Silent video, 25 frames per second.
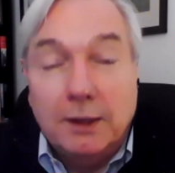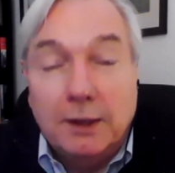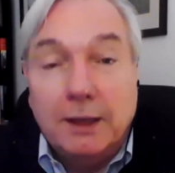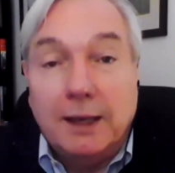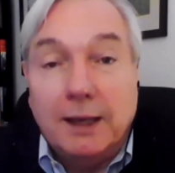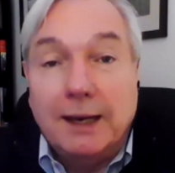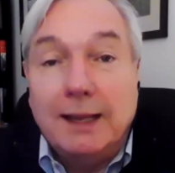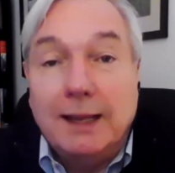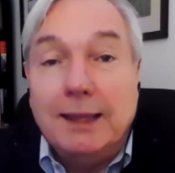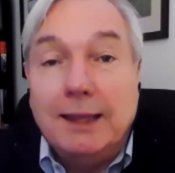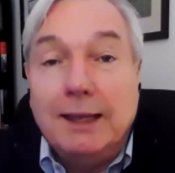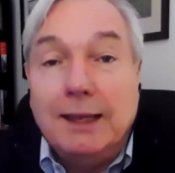
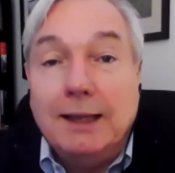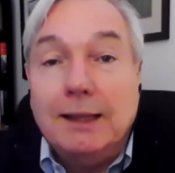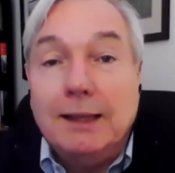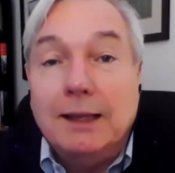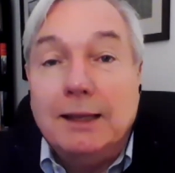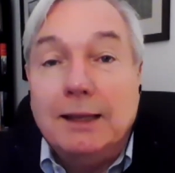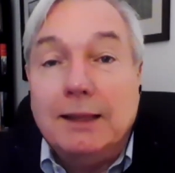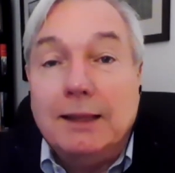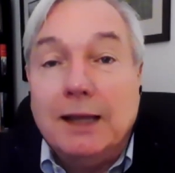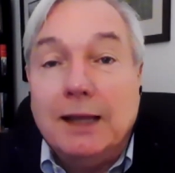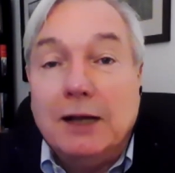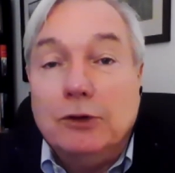And I think
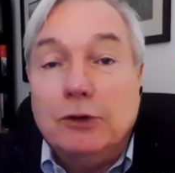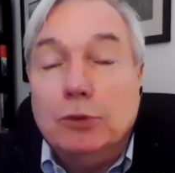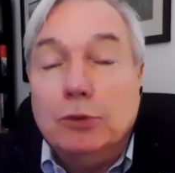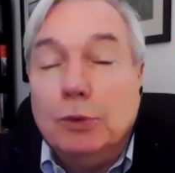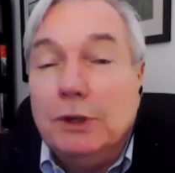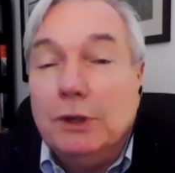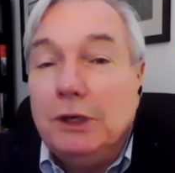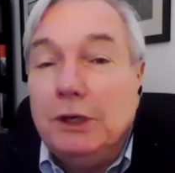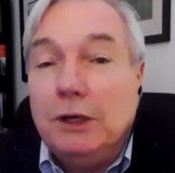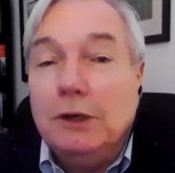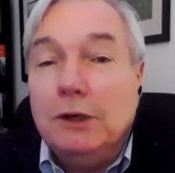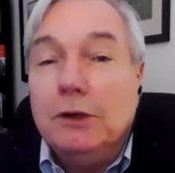that that's what
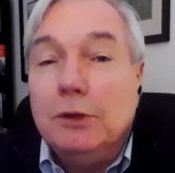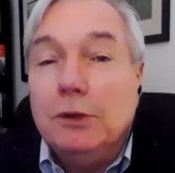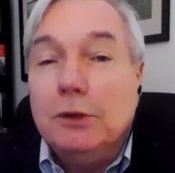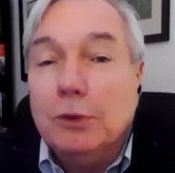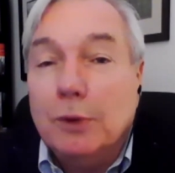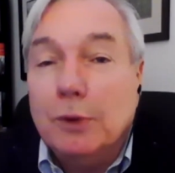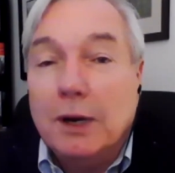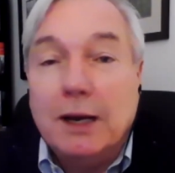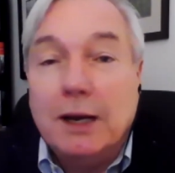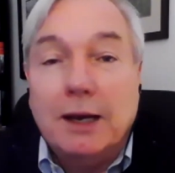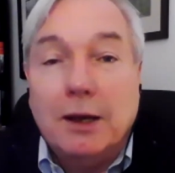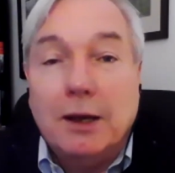we need to do
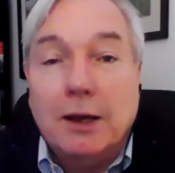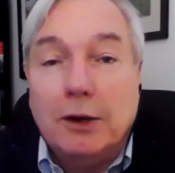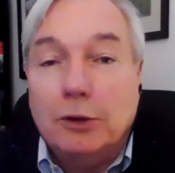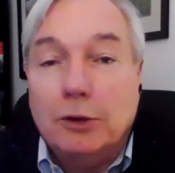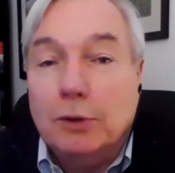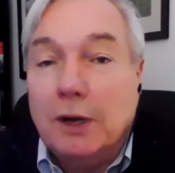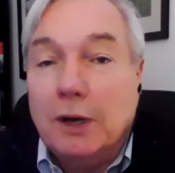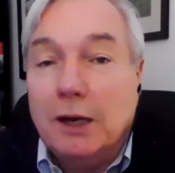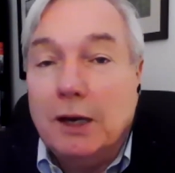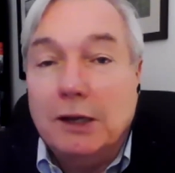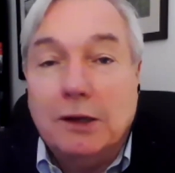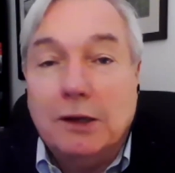right now to
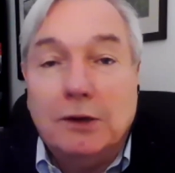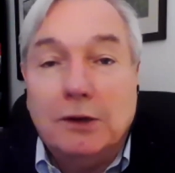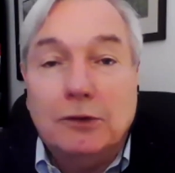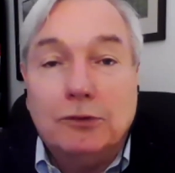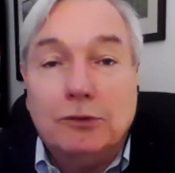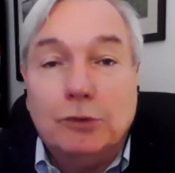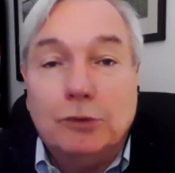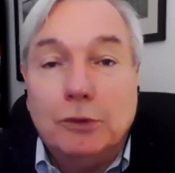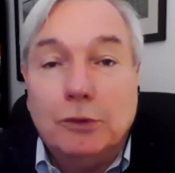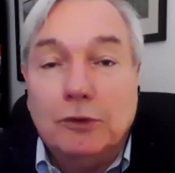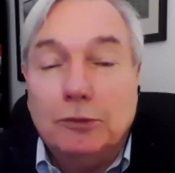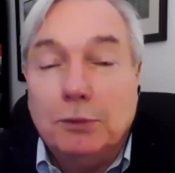try to get us
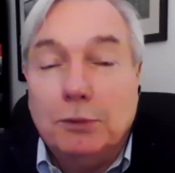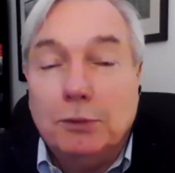through this,